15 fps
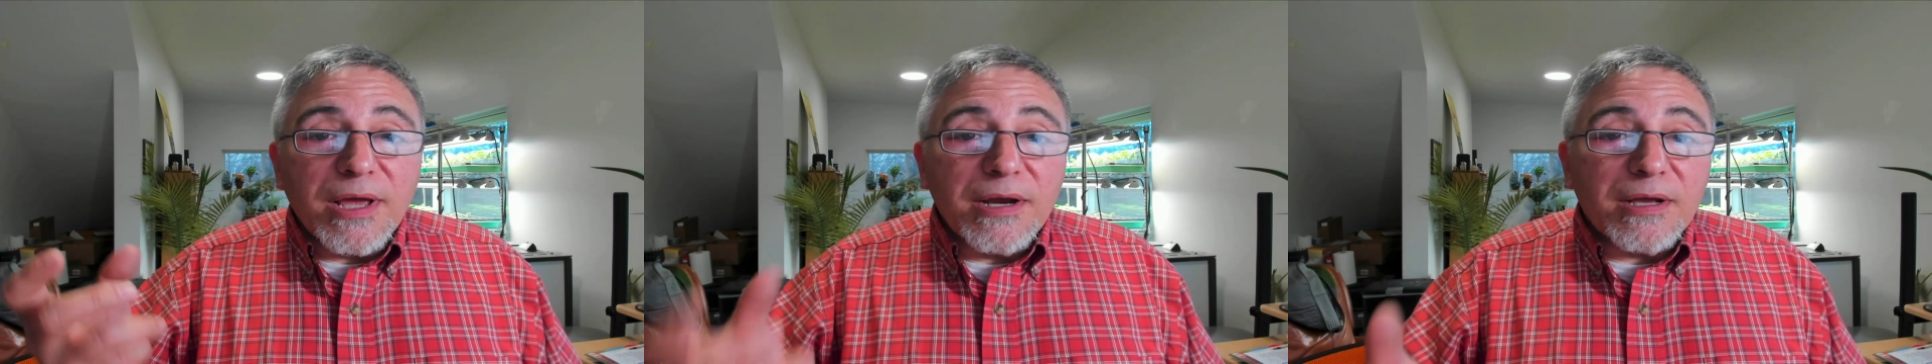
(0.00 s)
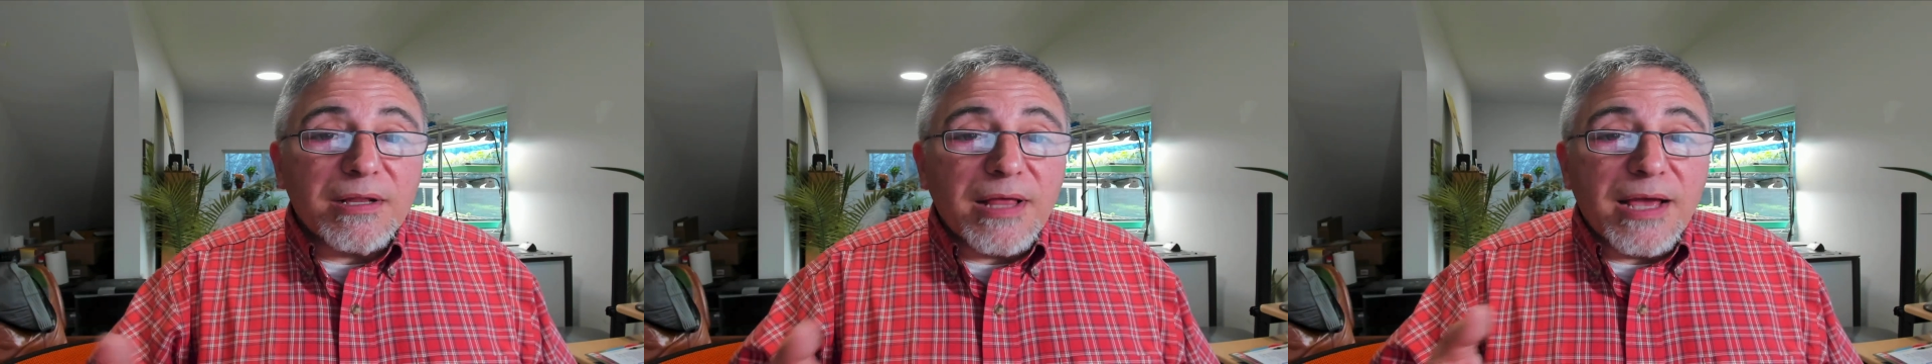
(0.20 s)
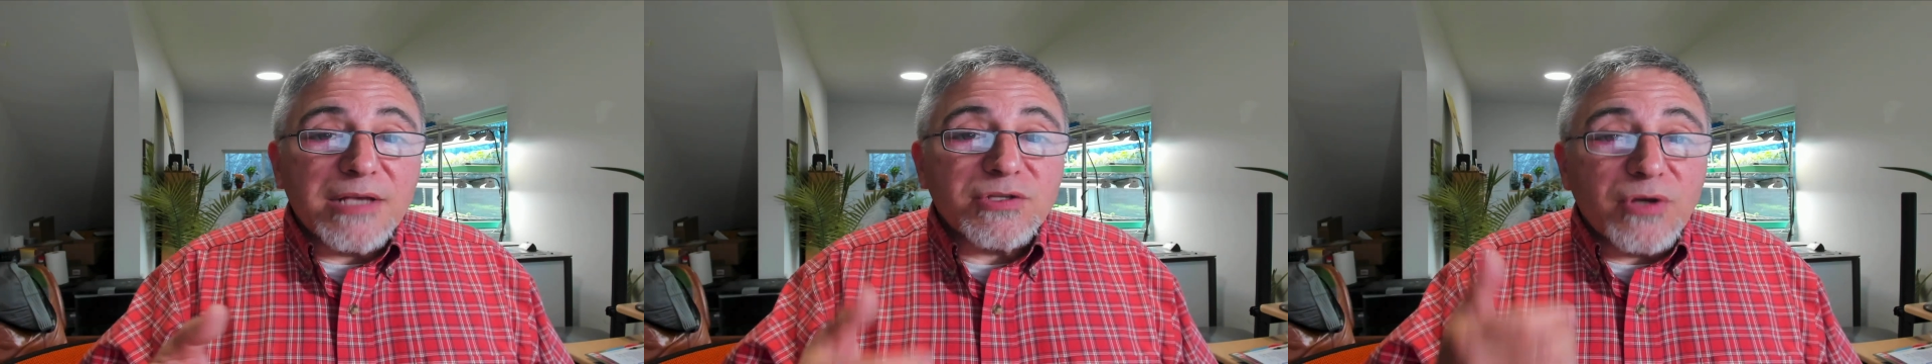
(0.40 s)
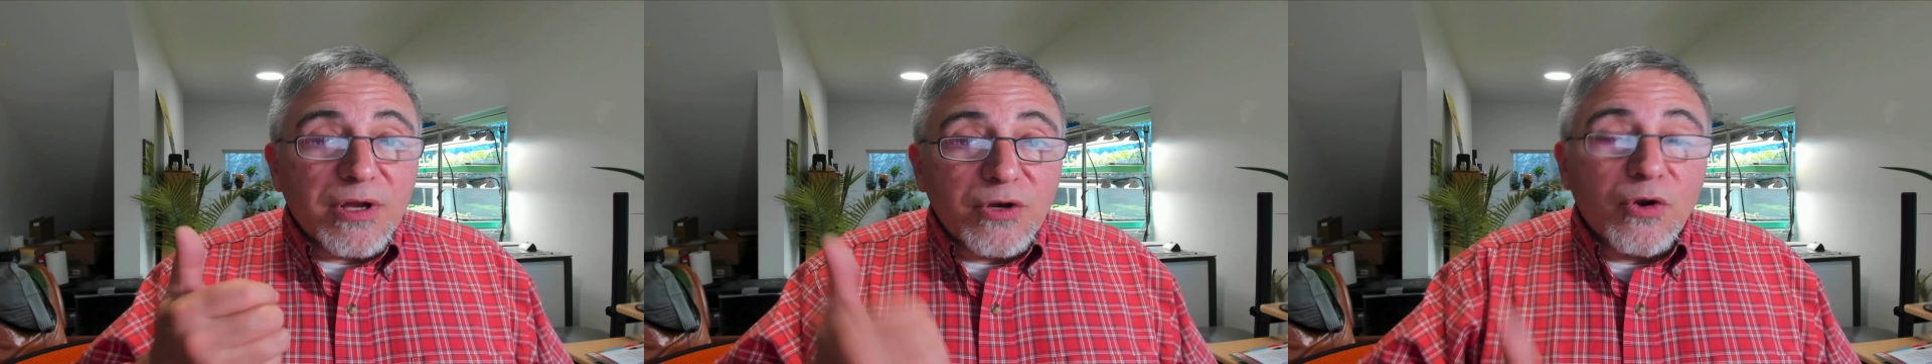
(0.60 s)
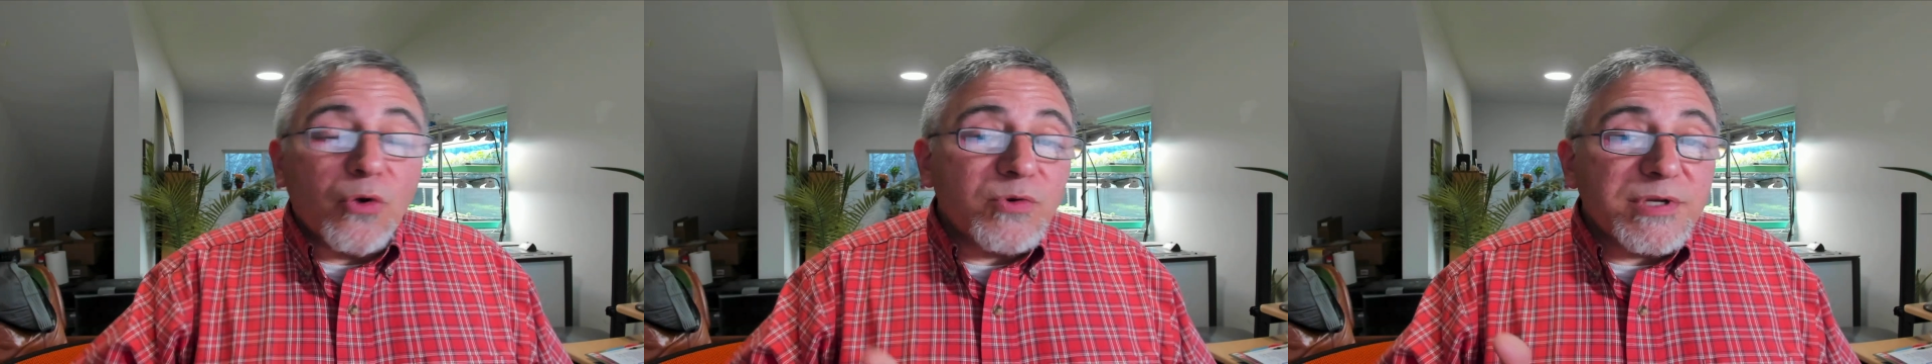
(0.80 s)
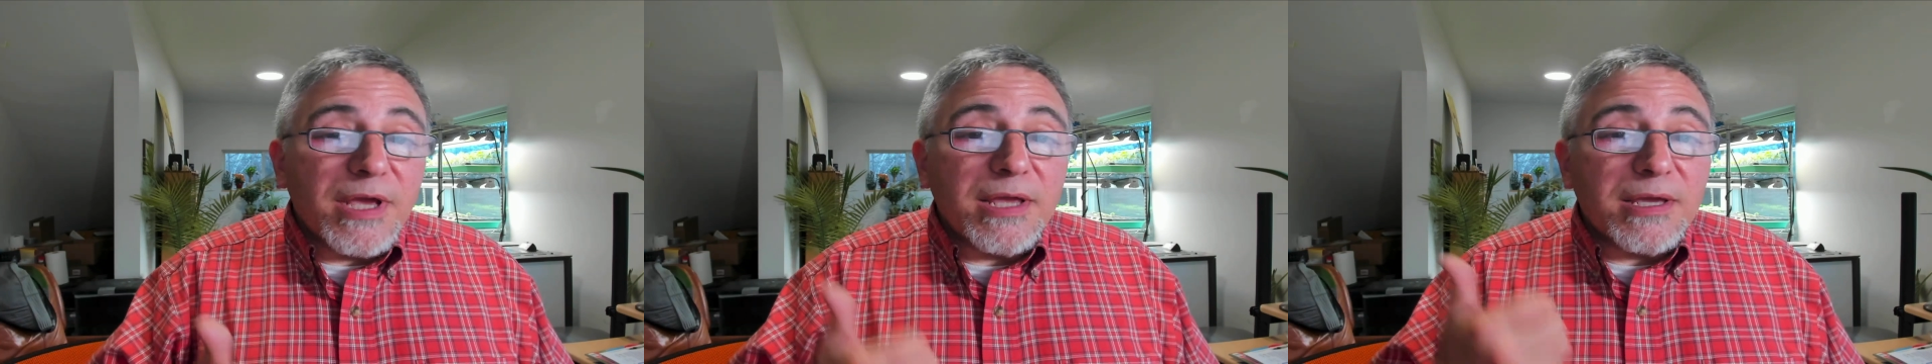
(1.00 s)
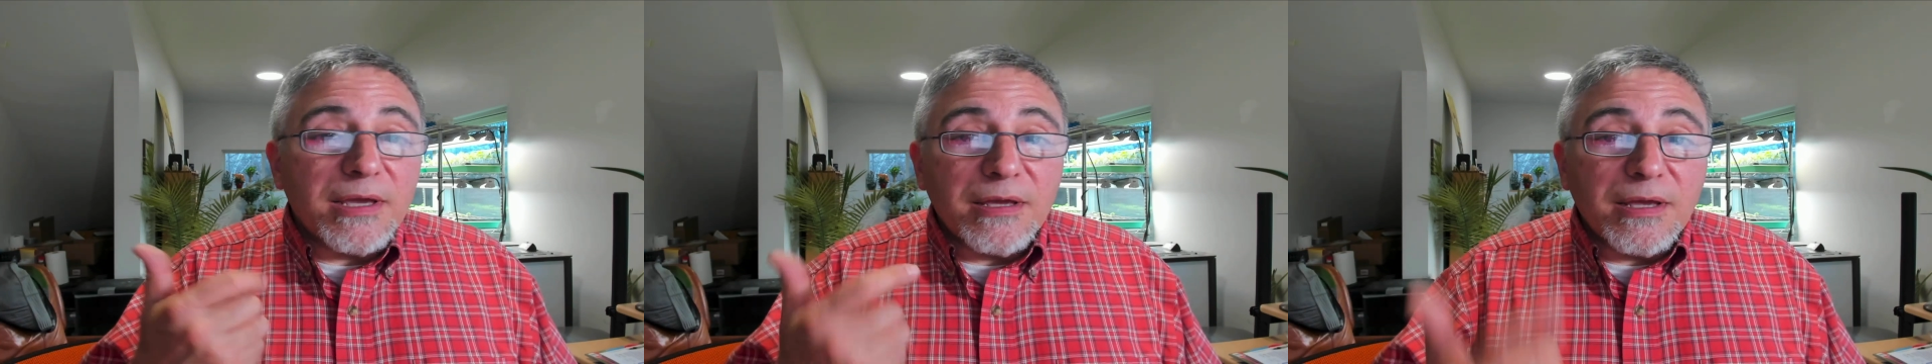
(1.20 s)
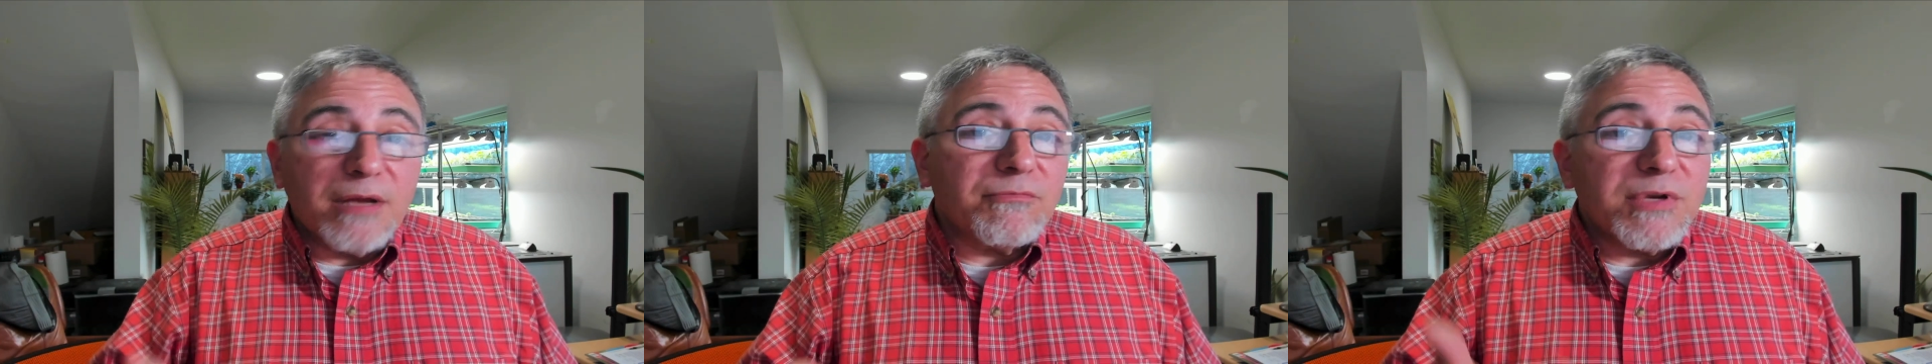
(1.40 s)
and a class on
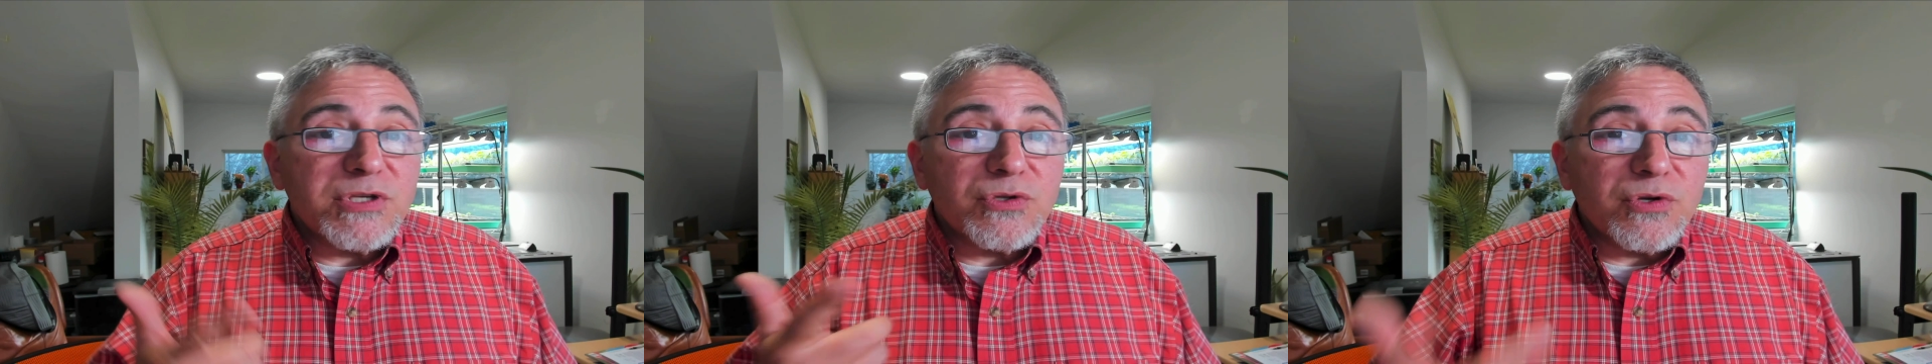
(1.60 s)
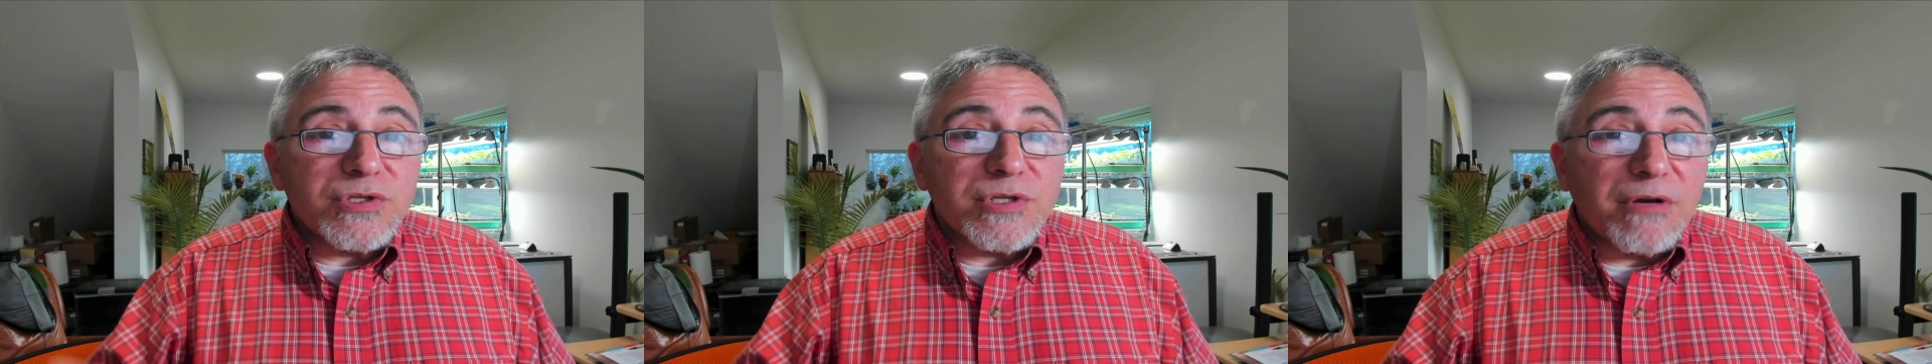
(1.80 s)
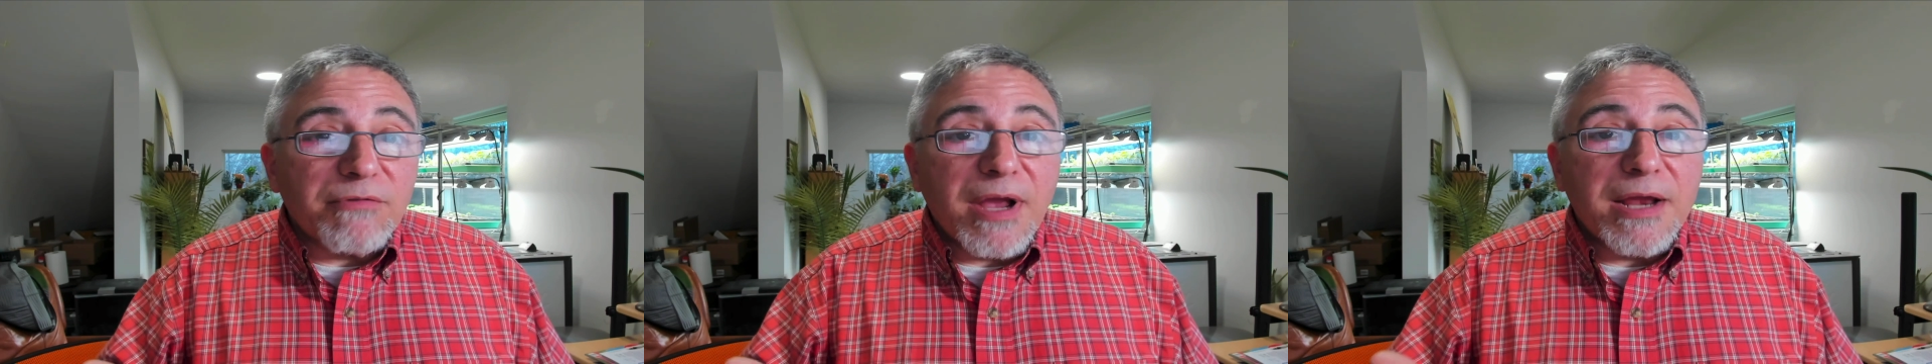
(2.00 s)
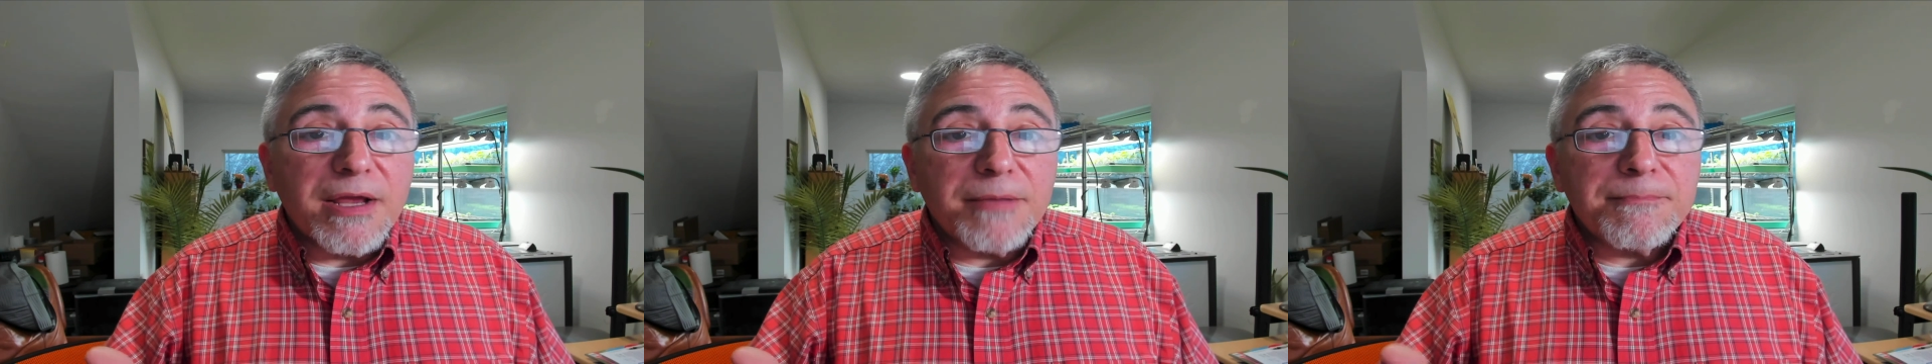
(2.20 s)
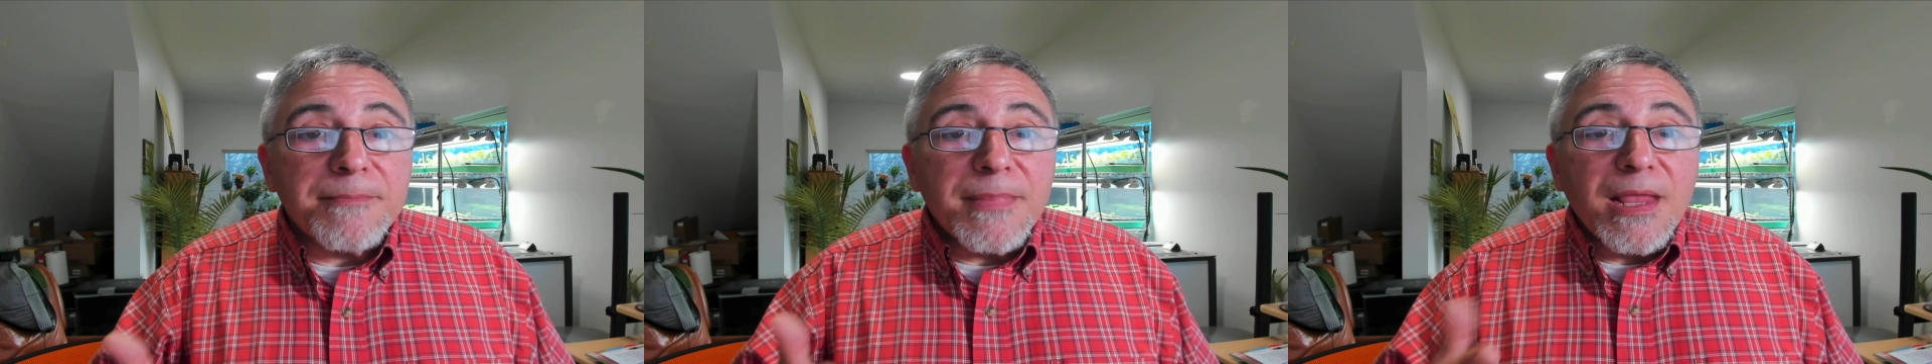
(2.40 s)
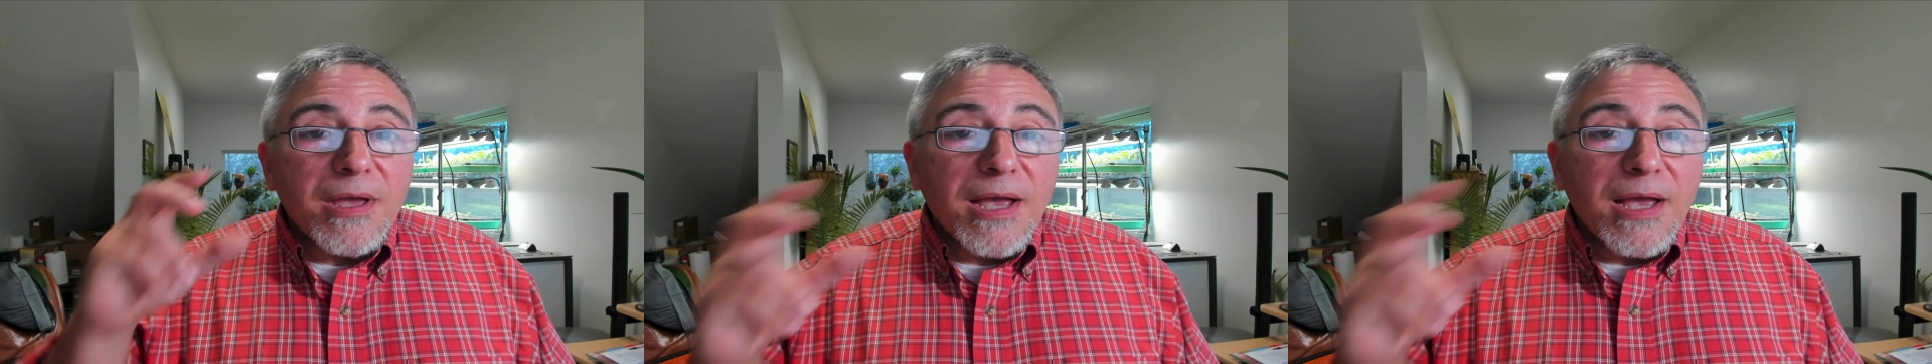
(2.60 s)
note-taking and research and writing,